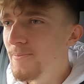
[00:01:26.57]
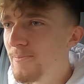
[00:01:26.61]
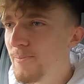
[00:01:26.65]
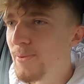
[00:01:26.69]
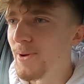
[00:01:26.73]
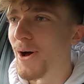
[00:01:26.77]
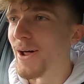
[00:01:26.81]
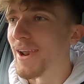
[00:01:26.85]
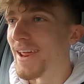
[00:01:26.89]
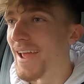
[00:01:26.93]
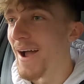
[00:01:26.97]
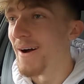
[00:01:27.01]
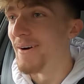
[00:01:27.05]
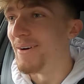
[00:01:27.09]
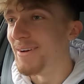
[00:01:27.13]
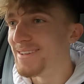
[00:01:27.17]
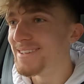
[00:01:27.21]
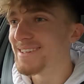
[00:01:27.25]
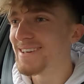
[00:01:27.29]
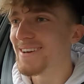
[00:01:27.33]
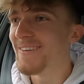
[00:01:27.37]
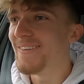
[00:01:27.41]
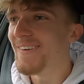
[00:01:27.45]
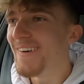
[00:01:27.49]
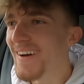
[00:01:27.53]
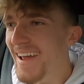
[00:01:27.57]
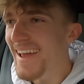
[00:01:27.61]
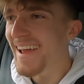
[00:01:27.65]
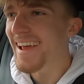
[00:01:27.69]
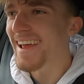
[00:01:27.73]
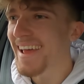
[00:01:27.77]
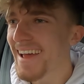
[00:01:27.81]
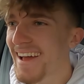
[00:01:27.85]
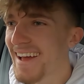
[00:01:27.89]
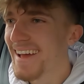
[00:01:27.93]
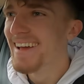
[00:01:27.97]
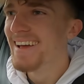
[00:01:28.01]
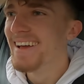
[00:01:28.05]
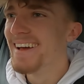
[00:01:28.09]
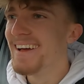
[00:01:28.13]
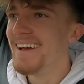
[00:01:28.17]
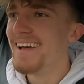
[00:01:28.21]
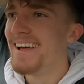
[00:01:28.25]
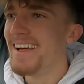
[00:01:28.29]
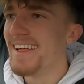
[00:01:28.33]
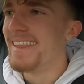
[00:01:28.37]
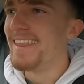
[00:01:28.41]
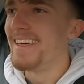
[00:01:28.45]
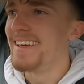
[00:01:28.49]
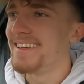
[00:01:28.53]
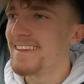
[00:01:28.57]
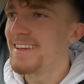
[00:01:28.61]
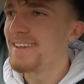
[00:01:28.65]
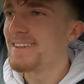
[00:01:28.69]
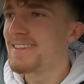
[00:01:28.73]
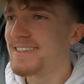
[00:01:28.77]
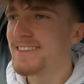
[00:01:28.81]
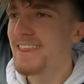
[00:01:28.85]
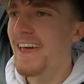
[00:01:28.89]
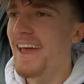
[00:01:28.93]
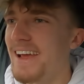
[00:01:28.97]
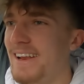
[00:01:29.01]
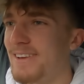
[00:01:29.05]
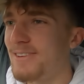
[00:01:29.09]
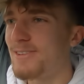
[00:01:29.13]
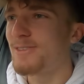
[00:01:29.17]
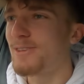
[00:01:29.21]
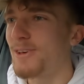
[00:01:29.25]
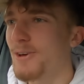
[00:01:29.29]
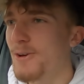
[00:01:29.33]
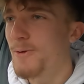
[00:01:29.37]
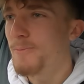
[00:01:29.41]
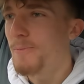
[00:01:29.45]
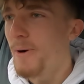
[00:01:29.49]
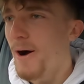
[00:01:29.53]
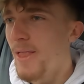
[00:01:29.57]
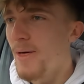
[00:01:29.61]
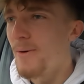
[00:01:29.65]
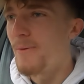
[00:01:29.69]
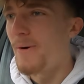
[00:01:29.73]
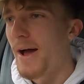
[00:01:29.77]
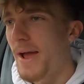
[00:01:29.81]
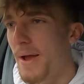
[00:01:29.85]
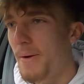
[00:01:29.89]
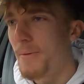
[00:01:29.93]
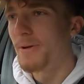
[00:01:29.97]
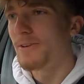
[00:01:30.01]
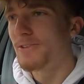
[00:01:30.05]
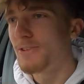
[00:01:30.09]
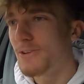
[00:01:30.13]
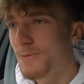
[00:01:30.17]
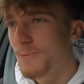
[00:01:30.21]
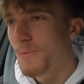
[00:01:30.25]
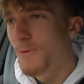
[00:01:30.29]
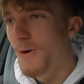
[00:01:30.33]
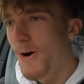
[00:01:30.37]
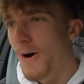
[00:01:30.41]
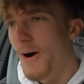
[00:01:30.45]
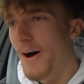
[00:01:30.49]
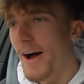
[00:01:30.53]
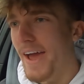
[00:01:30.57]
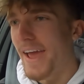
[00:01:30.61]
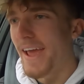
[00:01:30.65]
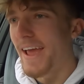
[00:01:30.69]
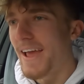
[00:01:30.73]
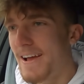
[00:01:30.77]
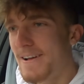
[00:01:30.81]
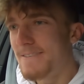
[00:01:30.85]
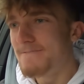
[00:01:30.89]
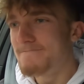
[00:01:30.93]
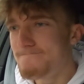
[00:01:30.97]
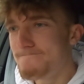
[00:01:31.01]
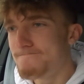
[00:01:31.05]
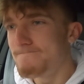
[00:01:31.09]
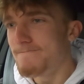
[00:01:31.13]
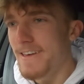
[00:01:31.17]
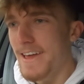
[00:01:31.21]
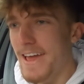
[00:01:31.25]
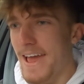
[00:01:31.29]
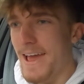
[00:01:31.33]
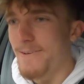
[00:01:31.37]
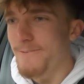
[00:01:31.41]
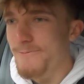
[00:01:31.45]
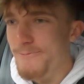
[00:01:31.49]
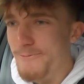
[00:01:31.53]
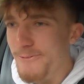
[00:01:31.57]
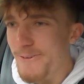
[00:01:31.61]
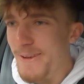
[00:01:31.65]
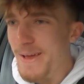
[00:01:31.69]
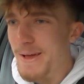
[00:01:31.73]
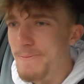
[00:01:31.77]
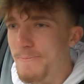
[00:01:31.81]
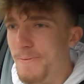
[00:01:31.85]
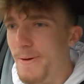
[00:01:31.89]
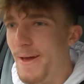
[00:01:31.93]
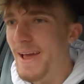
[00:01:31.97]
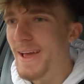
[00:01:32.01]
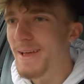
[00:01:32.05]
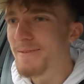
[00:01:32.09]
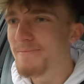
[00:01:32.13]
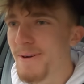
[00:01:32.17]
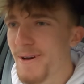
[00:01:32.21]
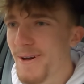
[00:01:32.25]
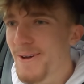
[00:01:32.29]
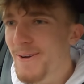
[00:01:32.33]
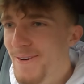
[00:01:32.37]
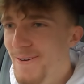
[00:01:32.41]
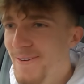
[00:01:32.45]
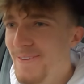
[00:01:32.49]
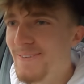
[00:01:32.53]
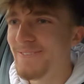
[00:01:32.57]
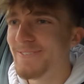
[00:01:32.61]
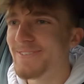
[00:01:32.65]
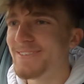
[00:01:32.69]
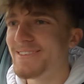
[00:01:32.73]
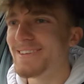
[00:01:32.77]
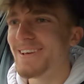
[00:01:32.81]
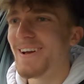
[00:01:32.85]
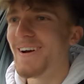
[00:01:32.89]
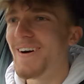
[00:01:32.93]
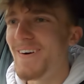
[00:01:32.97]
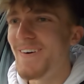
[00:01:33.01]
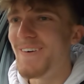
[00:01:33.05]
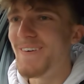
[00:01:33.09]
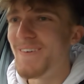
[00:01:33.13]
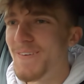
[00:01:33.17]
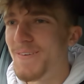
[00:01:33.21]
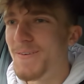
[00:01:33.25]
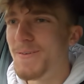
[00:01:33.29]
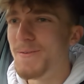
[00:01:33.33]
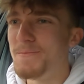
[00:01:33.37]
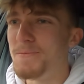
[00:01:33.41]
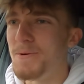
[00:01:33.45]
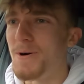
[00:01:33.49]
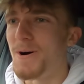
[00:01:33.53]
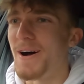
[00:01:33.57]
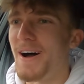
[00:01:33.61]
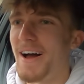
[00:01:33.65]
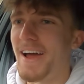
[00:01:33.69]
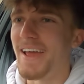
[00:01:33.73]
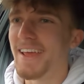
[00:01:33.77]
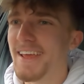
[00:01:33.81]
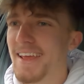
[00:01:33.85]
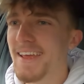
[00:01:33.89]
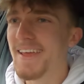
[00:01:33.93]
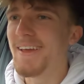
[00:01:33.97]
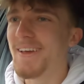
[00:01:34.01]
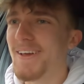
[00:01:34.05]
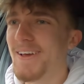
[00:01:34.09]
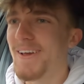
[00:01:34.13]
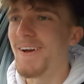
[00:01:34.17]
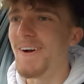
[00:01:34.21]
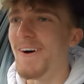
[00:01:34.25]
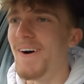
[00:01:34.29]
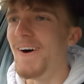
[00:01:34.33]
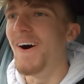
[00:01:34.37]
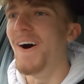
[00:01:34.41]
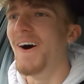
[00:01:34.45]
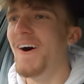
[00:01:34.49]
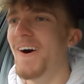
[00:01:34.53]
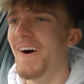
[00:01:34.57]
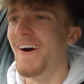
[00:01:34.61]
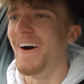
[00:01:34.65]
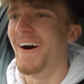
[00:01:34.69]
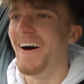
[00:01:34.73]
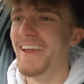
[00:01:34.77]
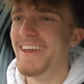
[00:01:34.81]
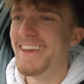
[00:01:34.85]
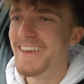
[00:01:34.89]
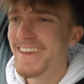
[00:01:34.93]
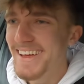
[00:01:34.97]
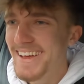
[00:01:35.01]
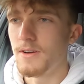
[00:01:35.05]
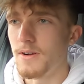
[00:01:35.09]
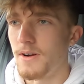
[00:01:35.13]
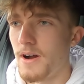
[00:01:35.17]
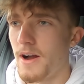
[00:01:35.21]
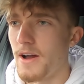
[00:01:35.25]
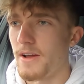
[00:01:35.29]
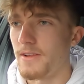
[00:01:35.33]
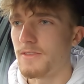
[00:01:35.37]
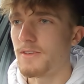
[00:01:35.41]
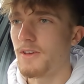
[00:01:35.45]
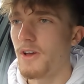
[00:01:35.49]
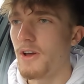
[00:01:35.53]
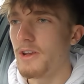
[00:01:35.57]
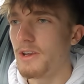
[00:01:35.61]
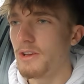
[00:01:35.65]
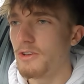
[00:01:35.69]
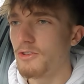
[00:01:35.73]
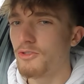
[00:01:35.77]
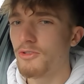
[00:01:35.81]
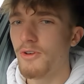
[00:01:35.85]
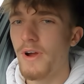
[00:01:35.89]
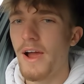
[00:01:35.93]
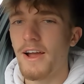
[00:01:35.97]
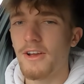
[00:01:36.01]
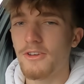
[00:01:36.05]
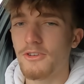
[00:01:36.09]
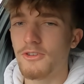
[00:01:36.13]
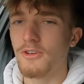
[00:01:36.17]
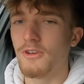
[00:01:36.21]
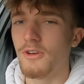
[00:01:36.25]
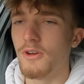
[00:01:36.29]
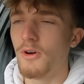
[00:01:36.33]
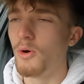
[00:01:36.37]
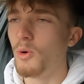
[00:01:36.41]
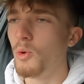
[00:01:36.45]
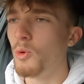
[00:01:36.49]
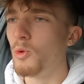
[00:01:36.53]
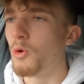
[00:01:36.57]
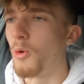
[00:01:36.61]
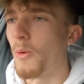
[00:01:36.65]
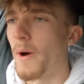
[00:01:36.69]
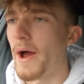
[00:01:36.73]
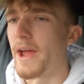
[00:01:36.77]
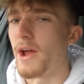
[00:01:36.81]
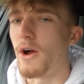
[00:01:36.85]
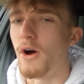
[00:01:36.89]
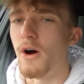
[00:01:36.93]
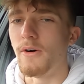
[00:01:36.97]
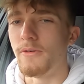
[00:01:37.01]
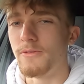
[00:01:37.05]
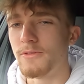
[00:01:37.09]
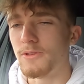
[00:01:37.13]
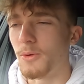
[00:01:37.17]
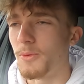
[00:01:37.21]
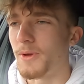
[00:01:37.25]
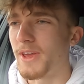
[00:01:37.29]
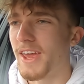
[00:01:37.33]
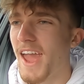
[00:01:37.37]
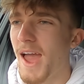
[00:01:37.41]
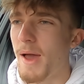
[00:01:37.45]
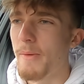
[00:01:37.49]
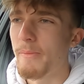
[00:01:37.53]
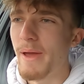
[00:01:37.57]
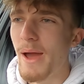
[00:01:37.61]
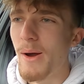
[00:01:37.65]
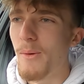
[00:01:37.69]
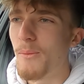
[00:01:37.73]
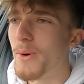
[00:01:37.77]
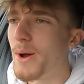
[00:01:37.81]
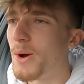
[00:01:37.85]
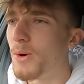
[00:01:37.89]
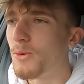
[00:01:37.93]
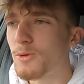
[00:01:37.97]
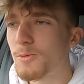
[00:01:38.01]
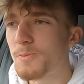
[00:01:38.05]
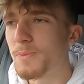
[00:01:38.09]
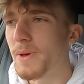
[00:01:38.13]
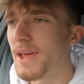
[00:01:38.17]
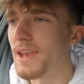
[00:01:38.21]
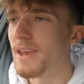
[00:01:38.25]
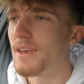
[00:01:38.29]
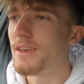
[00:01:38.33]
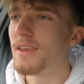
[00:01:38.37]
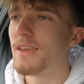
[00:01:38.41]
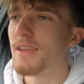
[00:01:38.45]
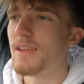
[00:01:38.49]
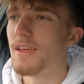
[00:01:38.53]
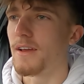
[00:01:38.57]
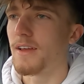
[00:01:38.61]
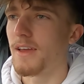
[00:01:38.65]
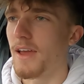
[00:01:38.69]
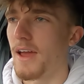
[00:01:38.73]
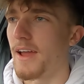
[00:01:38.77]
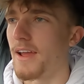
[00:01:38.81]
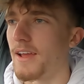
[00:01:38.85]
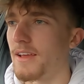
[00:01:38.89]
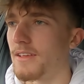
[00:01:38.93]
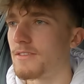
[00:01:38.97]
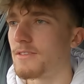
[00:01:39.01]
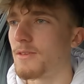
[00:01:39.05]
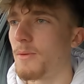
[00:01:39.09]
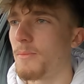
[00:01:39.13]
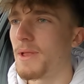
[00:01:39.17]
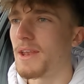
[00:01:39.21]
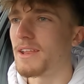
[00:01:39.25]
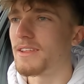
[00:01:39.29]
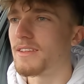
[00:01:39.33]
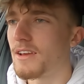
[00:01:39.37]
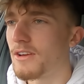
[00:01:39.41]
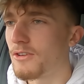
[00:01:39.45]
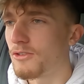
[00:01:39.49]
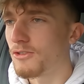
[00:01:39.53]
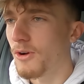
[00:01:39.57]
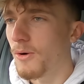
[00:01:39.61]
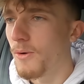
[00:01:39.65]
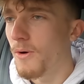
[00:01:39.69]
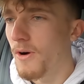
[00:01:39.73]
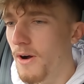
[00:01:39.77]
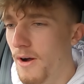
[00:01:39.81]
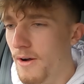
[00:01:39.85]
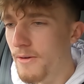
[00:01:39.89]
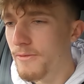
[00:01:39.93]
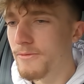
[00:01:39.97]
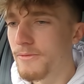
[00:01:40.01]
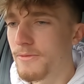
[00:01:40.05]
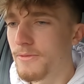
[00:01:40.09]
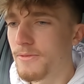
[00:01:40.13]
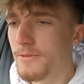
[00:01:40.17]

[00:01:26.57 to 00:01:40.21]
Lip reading: Bloody hell, it's quick. This is stage 2, by the way, which is why it flipping moves. Oh my god. Right, turning traction all the way off. So we get a bit of wheel spin. Okay, stability control off.